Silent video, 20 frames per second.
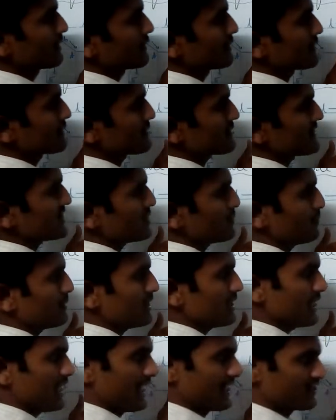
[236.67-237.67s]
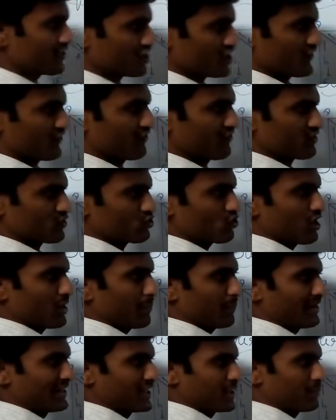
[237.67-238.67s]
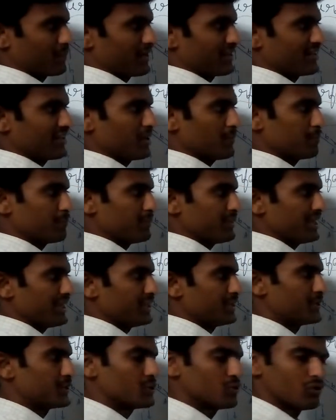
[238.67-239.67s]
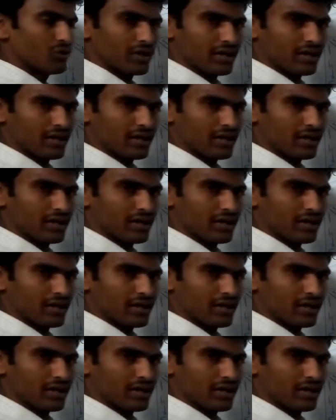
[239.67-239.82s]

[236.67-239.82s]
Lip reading: CBHF. So I multiply here B into